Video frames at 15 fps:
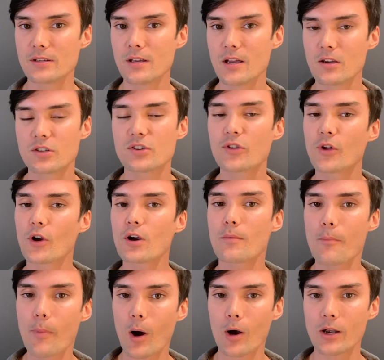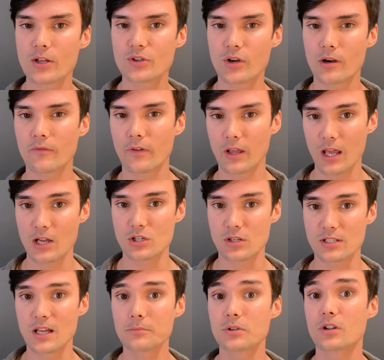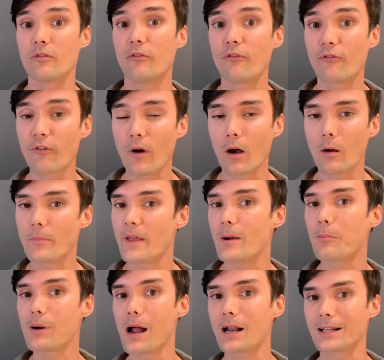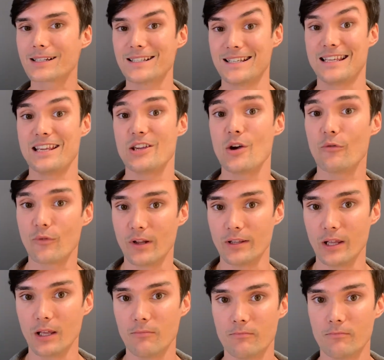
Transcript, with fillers: Because third-party certifications help to confirm that a product is eco-friendly.